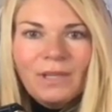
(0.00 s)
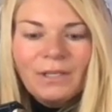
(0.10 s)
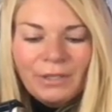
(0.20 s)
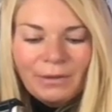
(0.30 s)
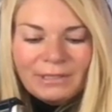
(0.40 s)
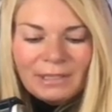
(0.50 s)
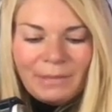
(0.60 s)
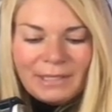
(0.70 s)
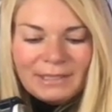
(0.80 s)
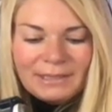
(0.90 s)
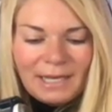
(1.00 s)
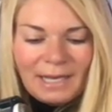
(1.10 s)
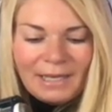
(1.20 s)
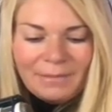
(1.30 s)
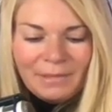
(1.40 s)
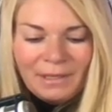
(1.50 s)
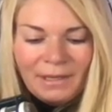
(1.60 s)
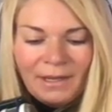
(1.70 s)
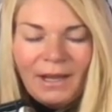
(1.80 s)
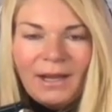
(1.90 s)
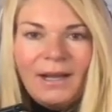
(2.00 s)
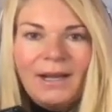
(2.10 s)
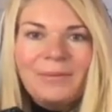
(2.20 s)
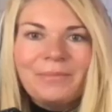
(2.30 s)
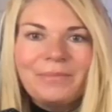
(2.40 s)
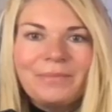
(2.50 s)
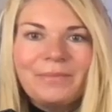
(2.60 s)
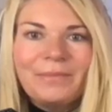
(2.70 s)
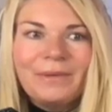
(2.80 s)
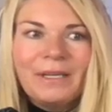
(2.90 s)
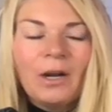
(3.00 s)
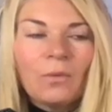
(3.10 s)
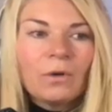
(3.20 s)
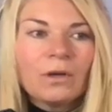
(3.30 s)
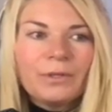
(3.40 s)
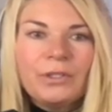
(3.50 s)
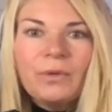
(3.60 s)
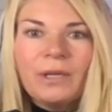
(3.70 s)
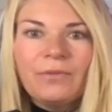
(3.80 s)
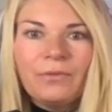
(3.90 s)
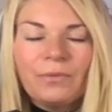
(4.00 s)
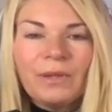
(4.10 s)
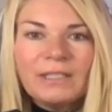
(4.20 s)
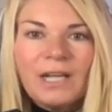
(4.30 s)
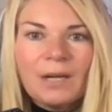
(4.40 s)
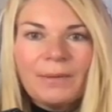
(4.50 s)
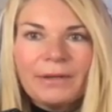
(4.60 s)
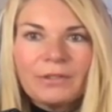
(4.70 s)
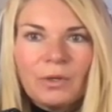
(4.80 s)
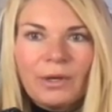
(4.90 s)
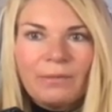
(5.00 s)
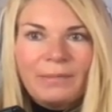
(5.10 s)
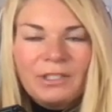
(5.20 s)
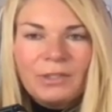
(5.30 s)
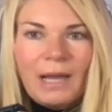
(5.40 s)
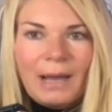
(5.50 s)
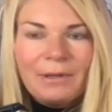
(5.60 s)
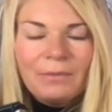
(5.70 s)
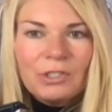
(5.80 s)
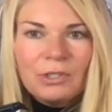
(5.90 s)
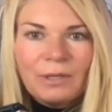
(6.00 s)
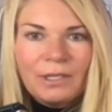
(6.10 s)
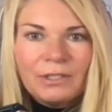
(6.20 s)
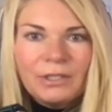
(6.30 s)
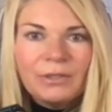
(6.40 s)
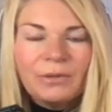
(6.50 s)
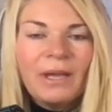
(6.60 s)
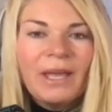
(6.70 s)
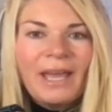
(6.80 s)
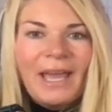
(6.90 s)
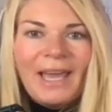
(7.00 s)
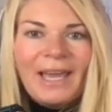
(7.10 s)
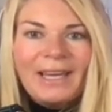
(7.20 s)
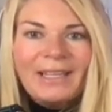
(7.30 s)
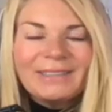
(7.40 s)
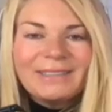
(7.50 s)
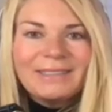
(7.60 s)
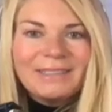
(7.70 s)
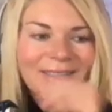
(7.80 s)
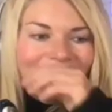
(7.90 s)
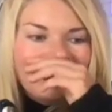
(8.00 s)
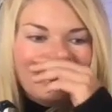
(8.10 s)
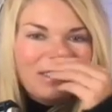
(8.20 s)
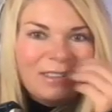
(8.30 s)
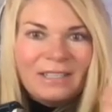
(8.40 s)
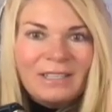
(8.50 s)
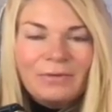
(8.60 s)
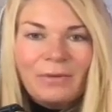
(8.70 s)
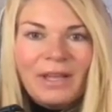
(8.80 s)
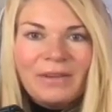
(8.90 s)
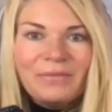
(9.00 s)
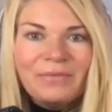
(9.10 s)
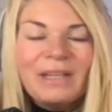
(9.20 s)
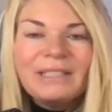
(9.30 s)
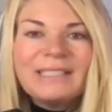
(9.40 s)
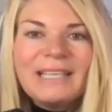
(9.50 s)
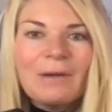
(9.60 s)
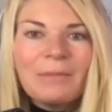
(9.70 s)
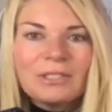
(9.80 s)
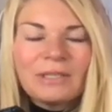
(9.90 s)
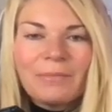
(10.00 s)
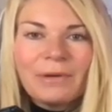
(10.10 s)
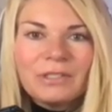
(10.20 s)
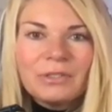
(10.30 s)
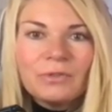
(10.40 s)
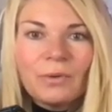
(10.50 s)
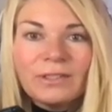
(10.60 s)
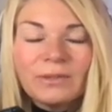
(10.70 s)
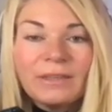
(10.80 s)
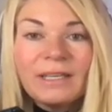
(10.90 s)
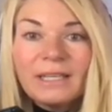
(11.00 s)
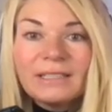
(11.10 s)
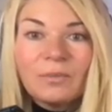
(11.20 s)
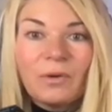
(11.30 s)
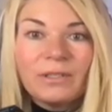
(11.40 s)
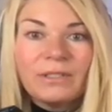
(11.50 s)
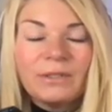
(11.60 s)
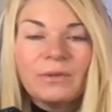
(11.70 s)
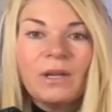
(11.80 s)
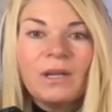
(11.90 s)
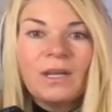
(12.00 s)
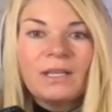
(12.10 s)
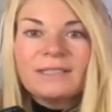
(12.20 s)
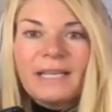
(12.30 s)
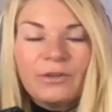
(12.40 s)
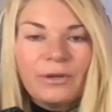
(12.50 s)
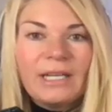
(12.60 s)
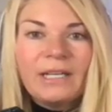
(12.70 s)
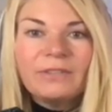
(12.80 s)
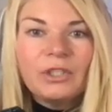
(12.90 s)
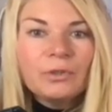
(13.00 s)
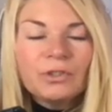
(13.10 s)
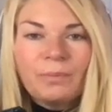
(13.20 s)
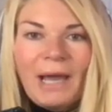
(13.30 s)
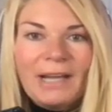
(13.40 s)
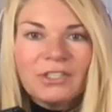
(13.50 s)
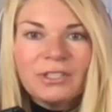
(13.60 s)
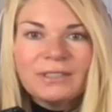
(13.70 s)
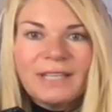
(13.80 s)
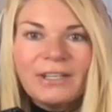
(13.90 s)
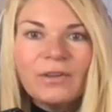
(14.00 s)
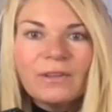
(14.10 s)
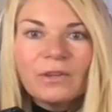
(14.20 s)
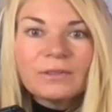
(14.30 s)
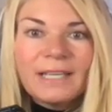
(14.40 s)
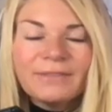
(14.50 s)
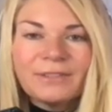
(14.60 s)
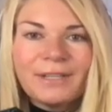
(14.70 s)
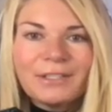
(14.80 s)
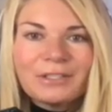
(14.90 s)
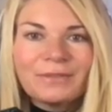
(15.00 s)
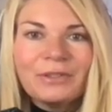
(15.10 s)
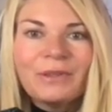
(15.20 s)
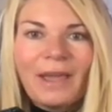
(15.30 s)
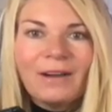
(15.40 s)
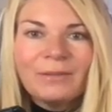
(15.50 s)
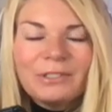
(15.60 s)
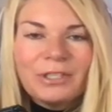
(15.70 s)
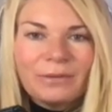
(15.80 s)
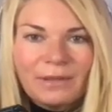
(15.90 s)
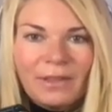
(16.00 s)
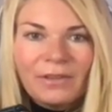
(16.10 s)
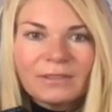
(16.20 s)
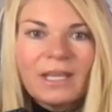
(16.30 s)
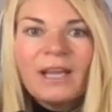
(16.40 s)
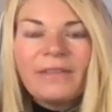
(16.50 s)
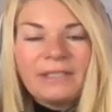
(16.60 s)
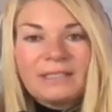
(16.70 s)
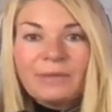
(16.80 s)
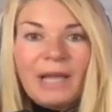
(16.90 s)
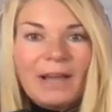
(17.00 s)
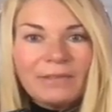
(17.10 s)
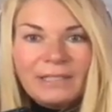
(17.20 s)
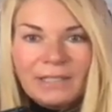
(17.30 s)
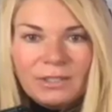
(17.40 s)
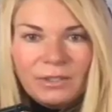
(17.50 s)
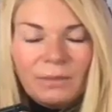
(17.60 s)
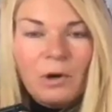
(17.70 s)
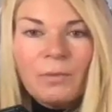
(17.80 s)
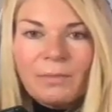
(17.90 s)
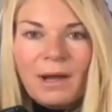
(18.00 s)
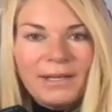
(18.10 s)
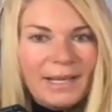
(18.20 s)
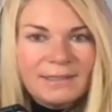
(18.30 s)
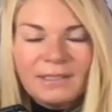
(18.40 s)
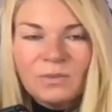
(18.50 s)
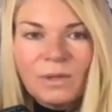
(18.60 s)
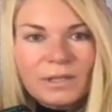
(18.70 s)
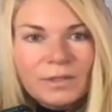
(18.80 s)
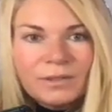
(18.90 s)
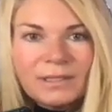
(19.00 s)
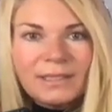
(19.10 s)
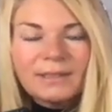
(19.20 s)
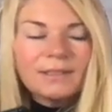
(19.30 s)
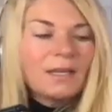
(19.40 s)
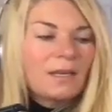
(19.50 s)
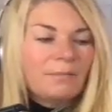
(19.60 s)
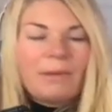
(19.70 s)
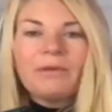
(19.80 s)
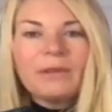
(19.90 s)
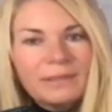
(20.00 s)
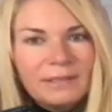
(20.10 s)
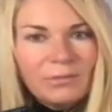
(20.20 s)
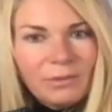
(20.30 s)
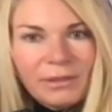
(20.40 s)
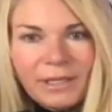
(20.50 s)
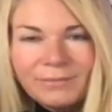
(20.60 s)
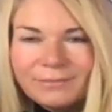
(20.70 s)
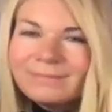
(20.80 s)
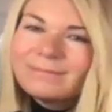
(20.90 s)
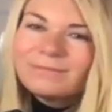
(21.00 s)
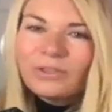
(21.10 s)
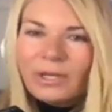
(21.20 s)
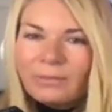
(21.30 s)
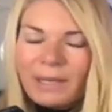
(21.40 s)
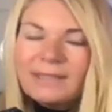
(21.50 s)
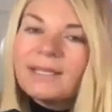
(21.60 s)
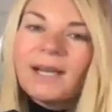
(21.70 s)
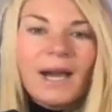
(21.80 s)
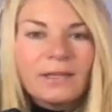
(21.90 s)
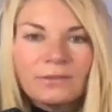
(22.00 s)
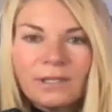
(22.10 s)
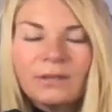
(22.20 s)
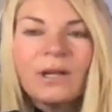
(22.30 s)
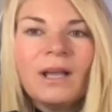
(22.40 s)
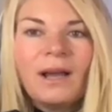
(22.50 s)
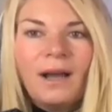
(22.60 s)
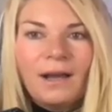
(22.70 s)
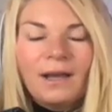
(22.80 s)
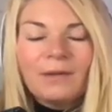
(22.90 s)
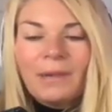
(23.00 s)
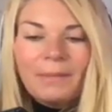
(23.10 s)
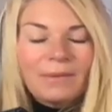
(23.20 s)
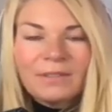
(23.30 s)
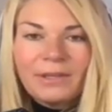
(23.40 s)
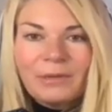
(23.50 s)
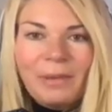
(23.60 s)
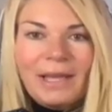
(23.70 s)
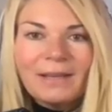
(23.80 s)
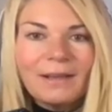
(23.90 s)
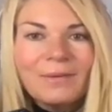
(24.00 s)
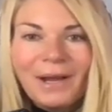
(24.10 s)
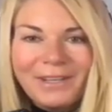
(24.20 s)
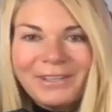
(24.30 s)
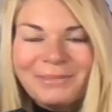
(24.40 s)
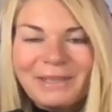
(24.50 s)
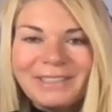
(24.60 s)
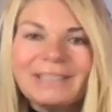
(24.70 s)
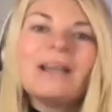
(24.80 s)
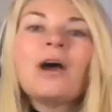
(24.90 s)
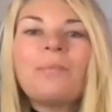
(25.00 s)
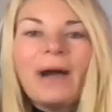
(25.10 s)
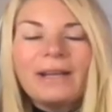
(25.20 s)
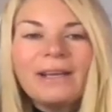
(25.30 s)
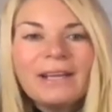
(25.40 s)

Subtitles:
it's an amazing time in our world where you can really talk about your joy, what makes you happy, what you want to do, and and then see how much that brings you joy. So I think it is important to stay creative, use your passions, and know that those gifts are not just for you, they are to be shared with others. This is something I've leaned into. I'm hoping podcasting is one of those things. Maybe you're listening, maybe you're like, try painting. I don't know. I'm also here to paint. I'm not good at painting, but